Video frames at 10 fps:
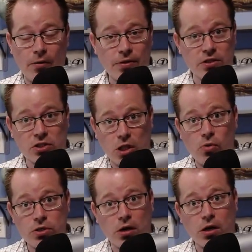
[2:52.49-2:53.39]
With as slow
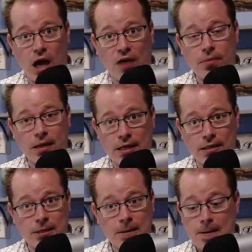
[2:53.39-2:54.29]
as our government
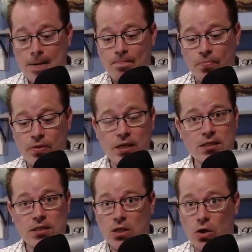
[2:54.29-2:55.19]
is,
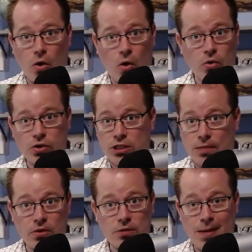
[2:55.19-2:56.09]
this whole
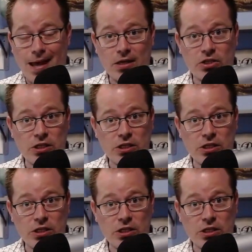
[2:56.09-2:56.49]
stimulus package,